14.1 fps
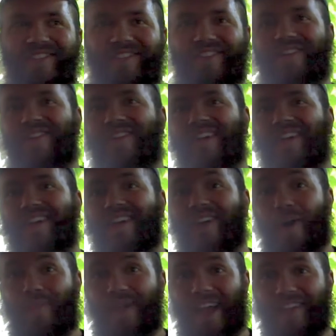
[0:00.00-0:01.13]
So
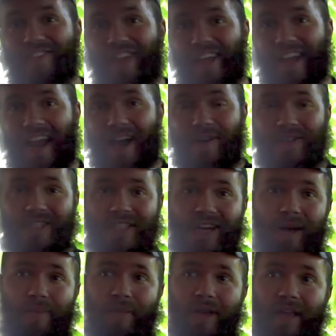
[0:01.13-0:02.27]
hope you guys check it out.
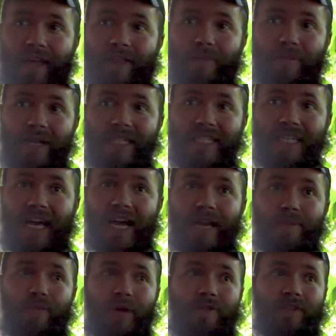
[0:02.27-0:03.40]
In the
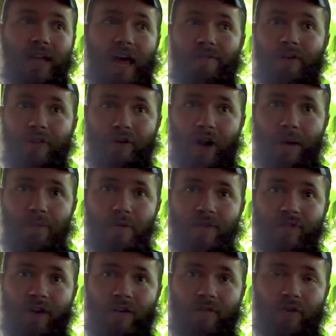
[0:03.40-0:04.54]
meantime, we have a lot of other great
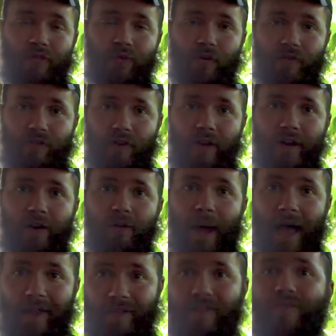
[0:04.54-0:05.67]
movies in our virtual screening room
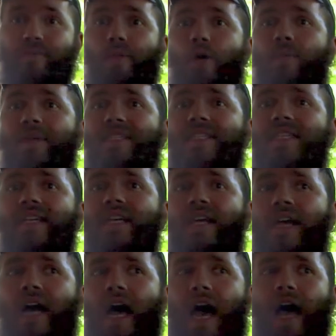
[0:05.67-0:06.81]
at this moment.
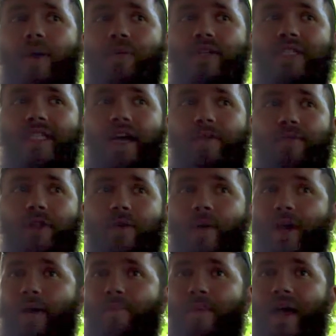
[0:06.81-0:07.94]
I would definitely
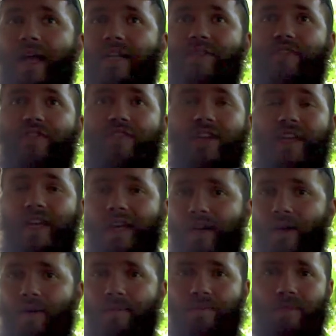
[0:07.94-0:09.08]
recommend
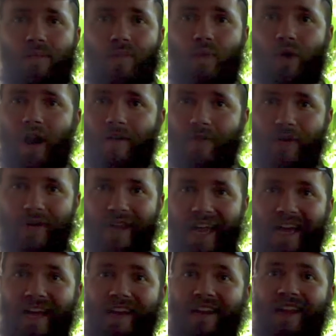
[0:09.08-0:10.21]
seeing whatever you
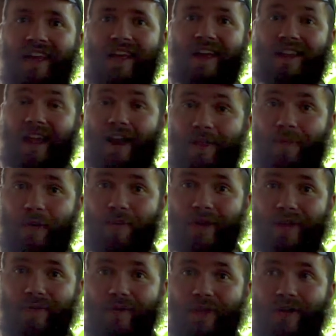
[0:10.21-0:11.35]
can. A of them are
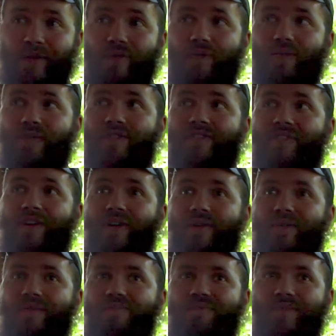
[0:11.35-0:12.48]
really, really cool.
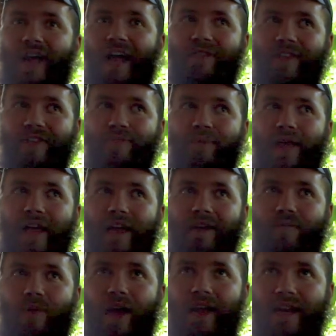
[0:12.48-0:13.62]
So we got this
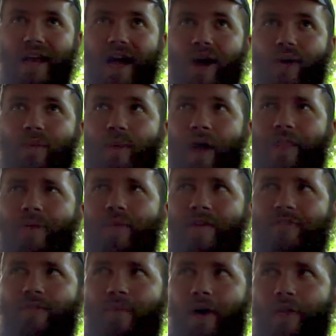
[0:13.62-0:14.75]
playing right now, and I think we
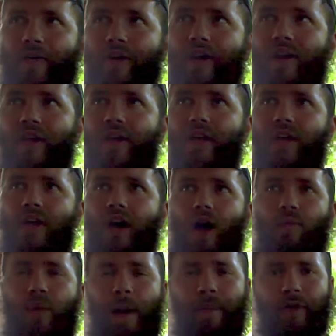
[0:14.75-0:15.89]
have some other
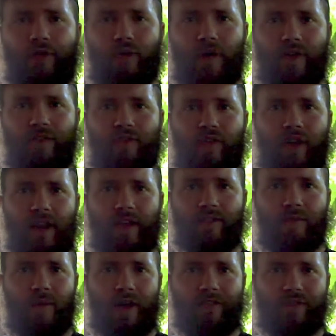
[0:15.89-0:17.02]
repertory screenings
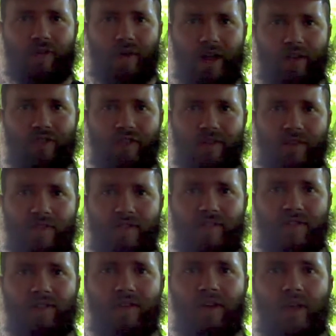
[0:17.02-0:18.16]
and
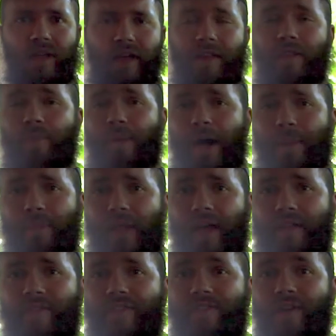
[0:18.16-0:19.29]
restorations in the pipeline.